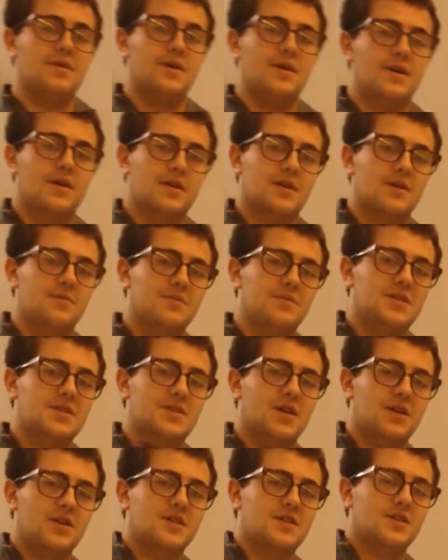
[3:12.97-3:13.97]
It can be
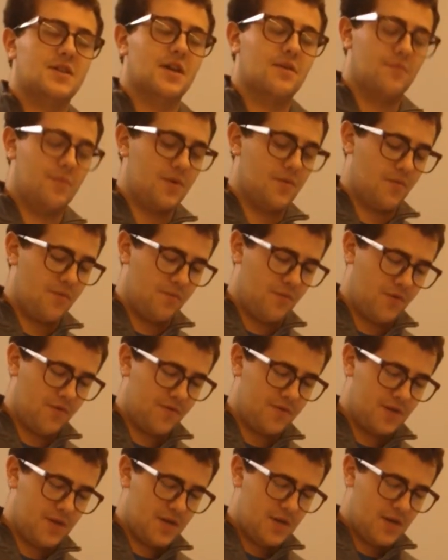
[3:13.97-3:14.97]
touched, it can be
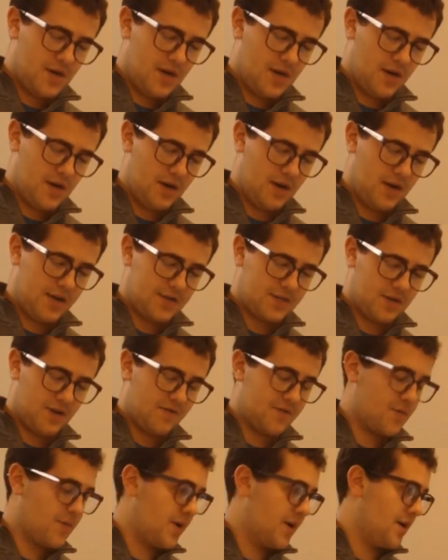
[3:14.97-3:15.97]
removed. Unlike
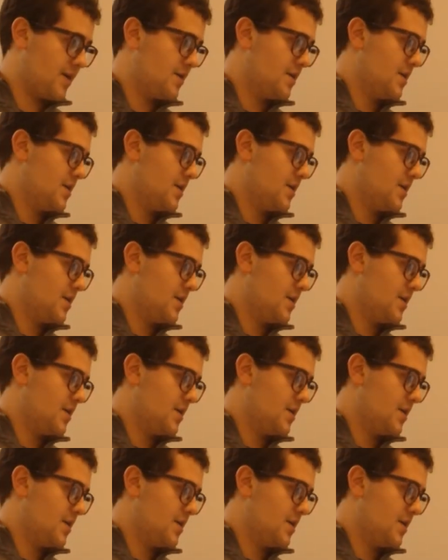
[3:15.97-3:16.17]
software,